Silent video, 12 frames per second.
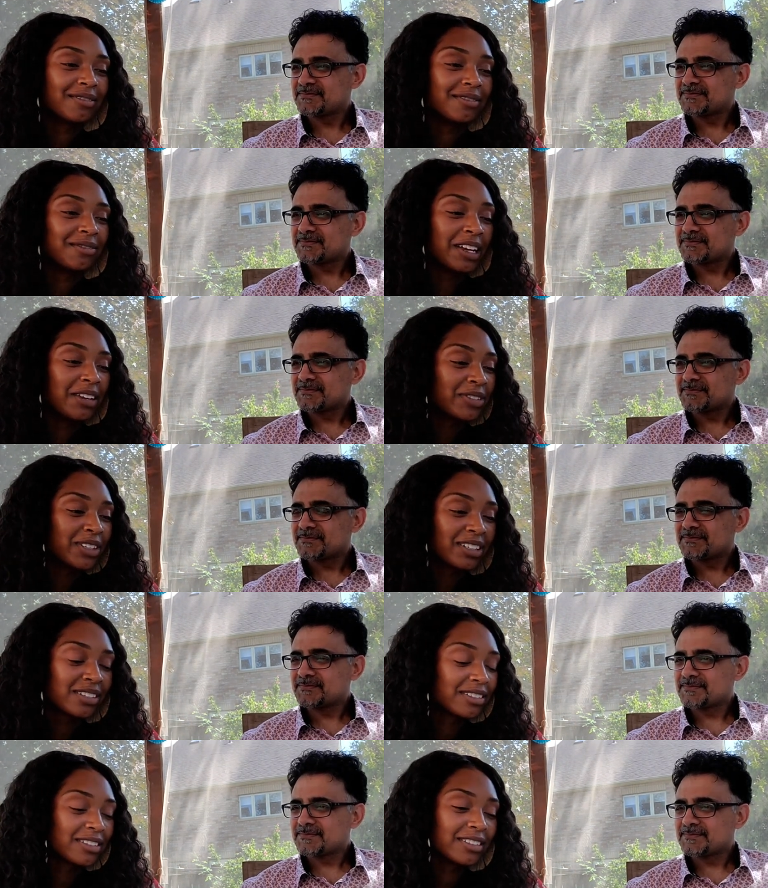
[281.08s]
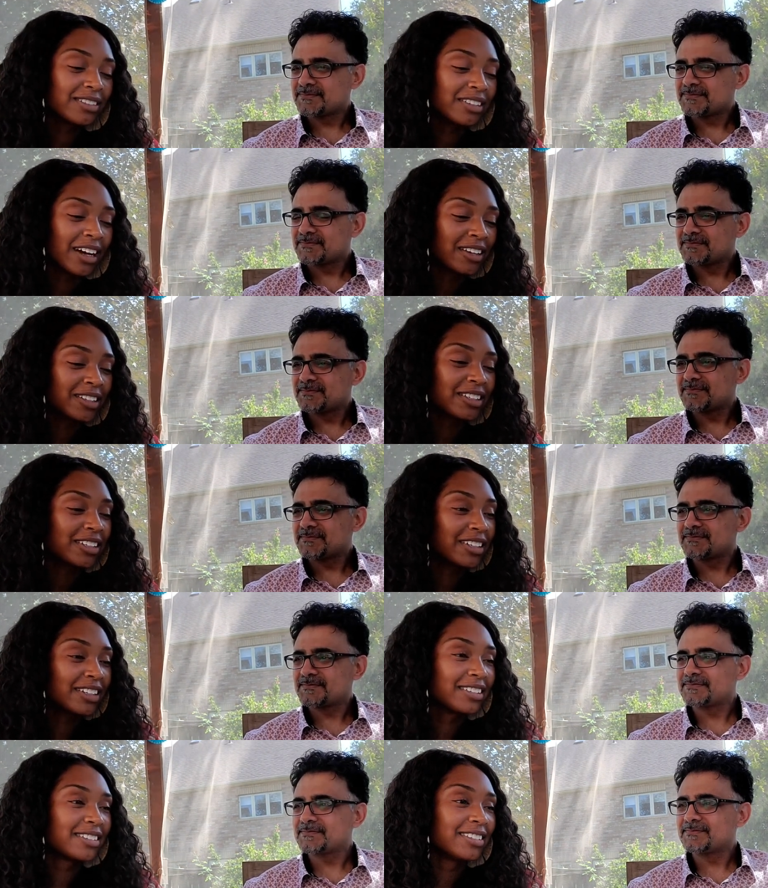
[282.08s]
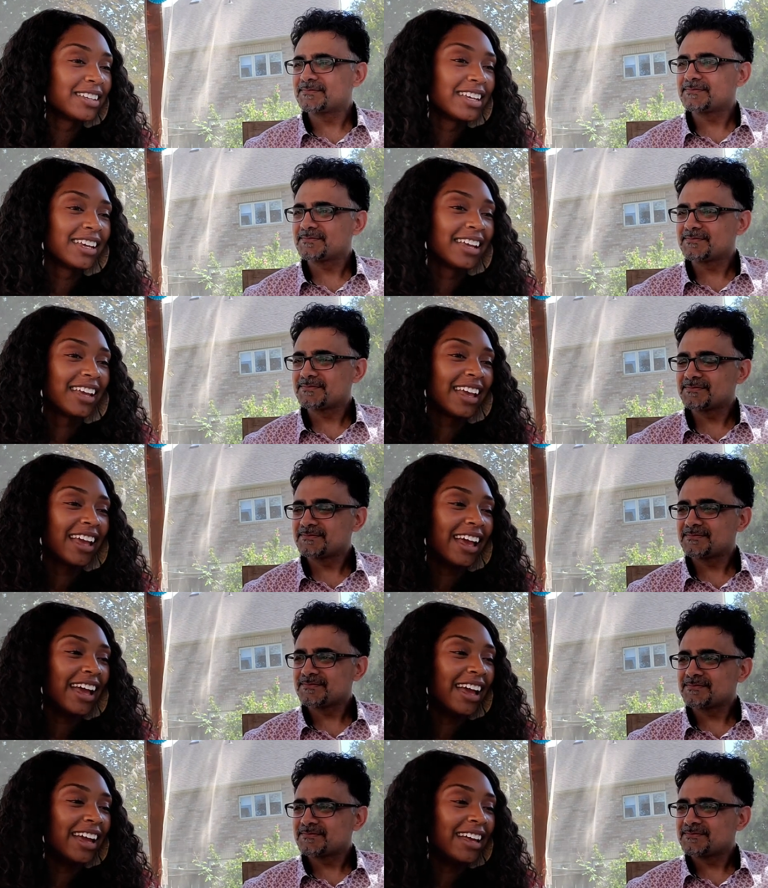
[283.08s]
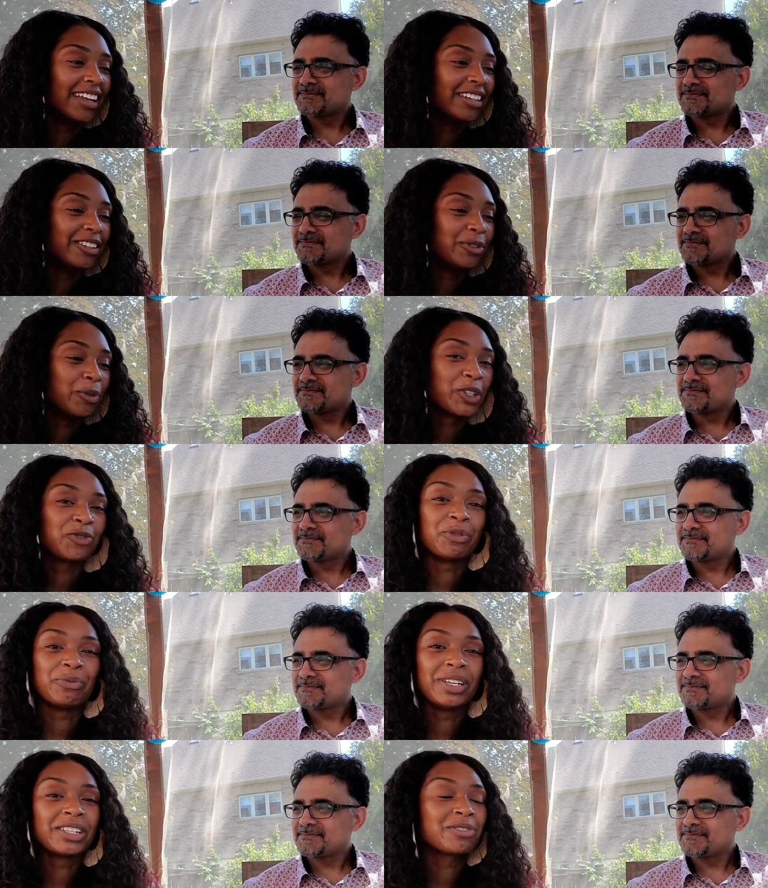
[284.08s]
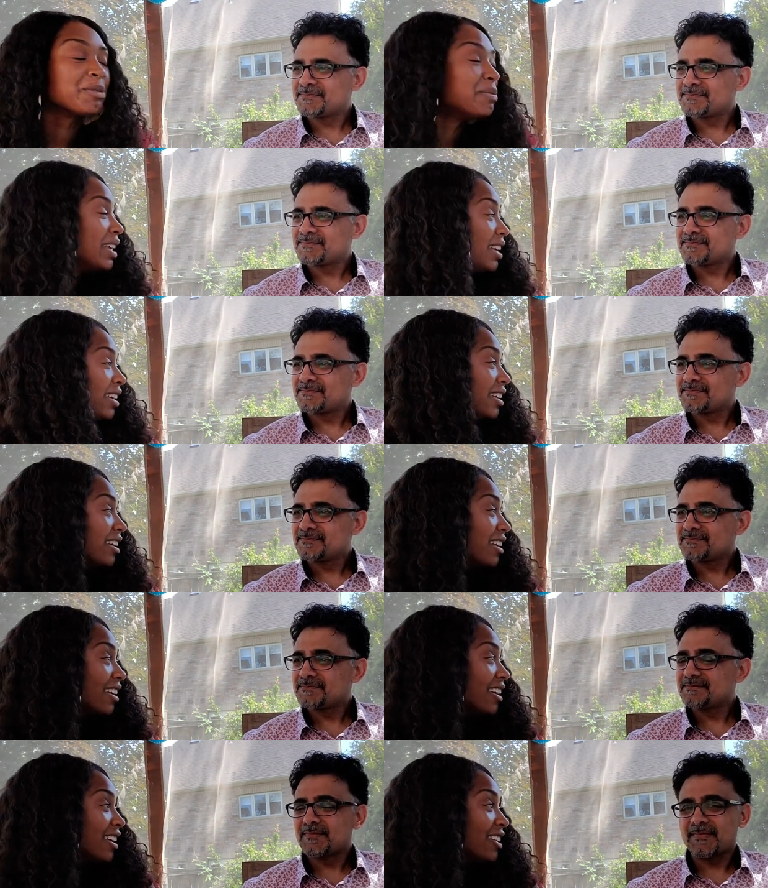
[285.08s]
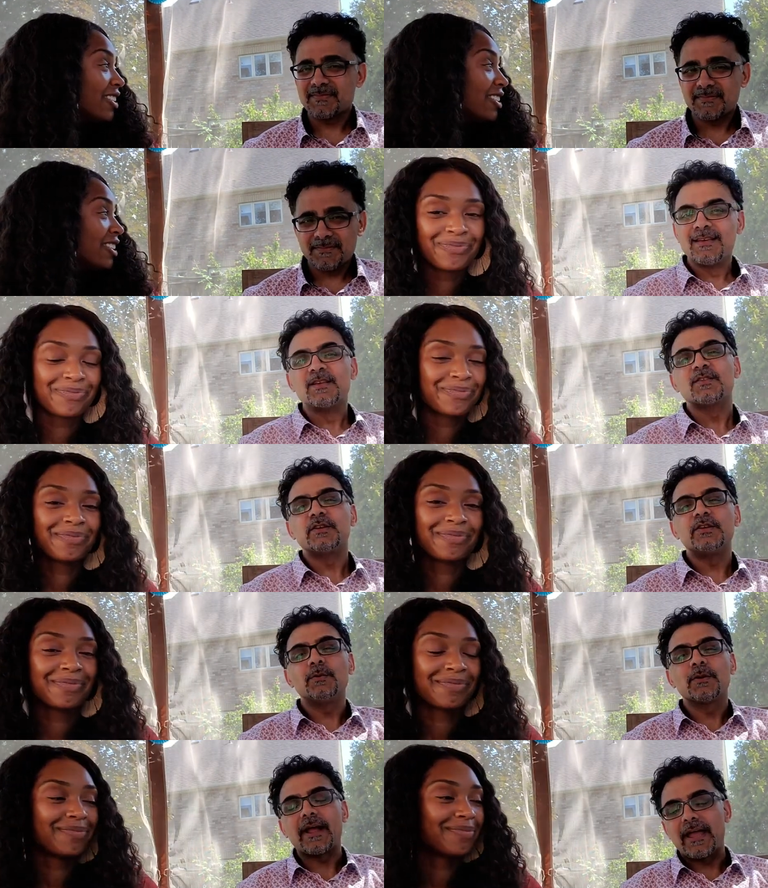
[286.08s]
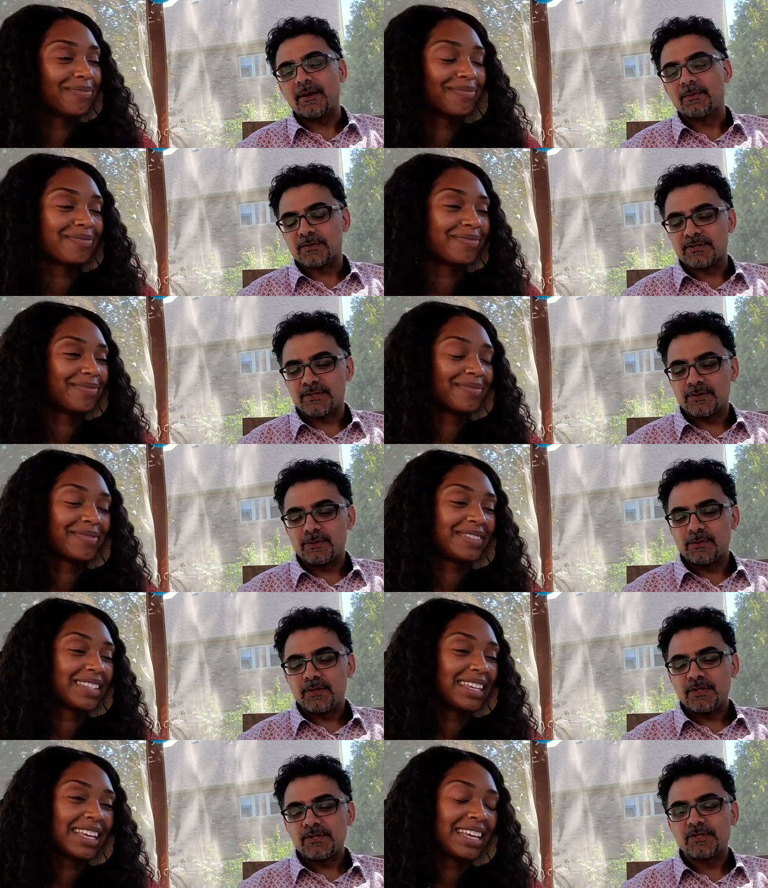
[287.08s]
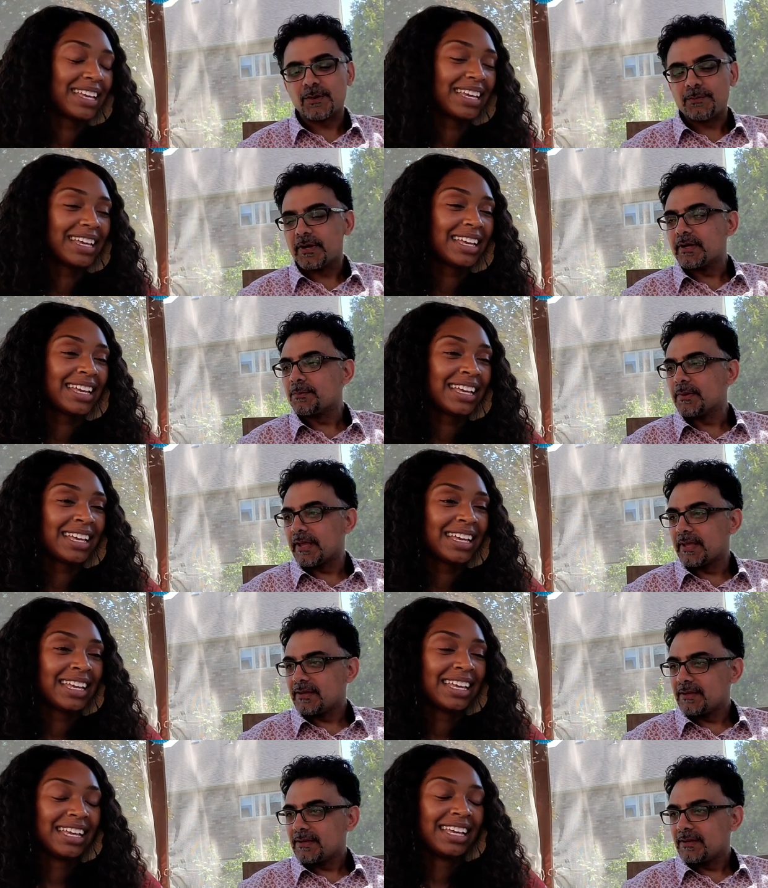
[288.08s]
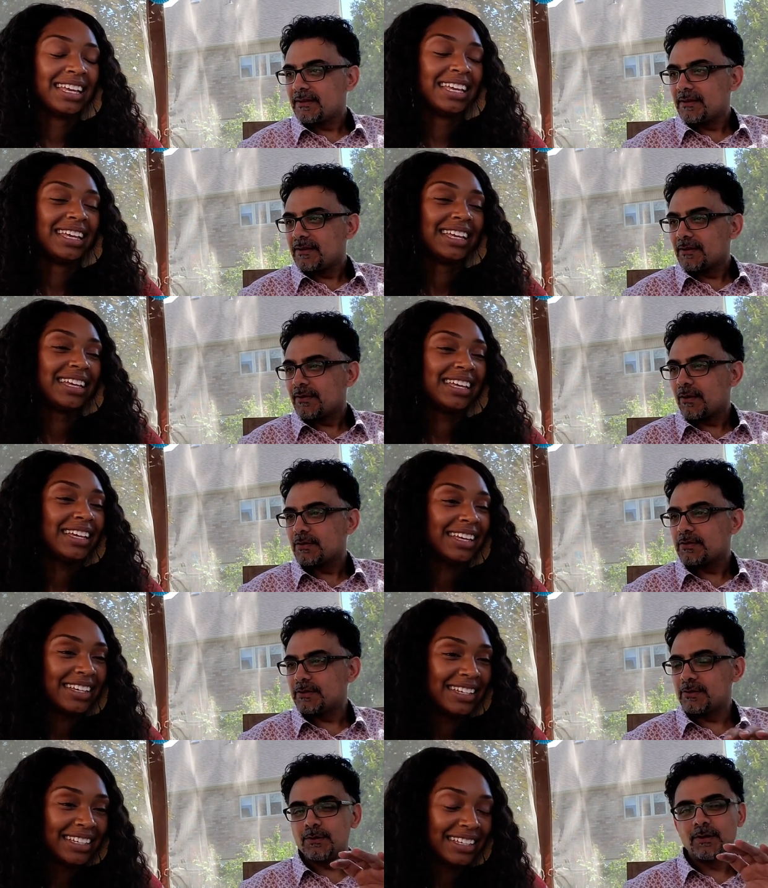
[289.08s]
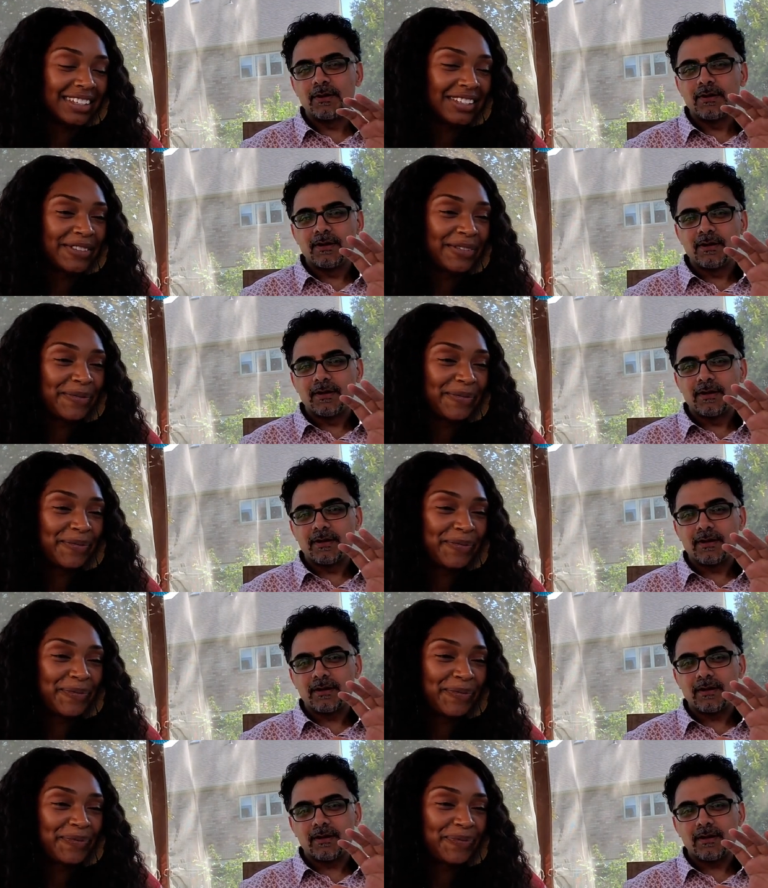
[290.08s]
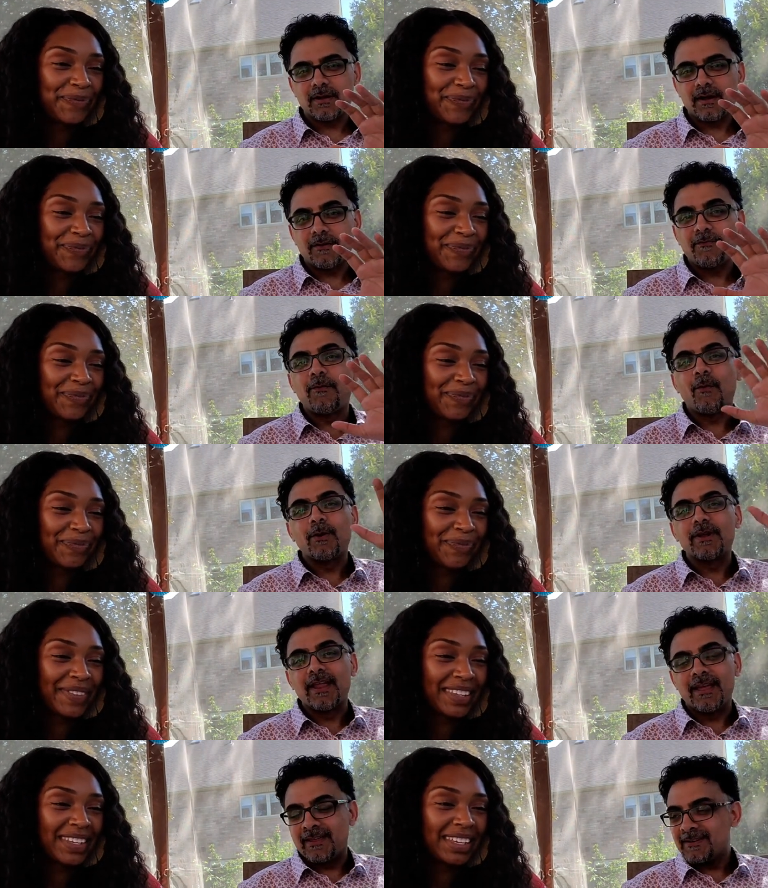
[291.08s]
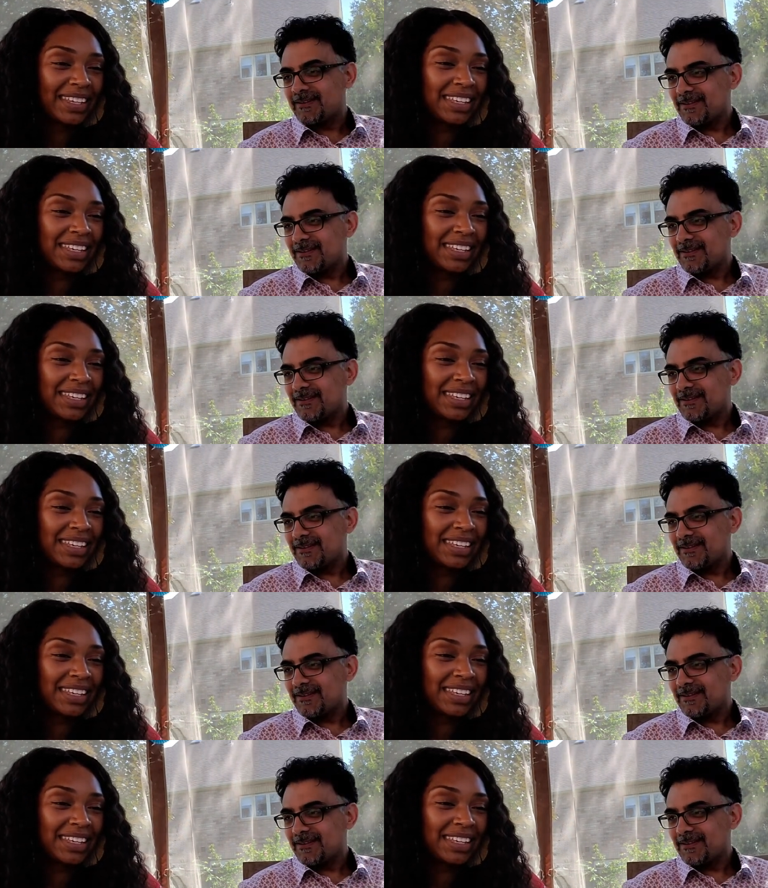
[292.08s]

Speaker 1: favor, God is good, and what's for me is for me.
Speaker 2: So you were able to jump on a plane, go to a foreign land.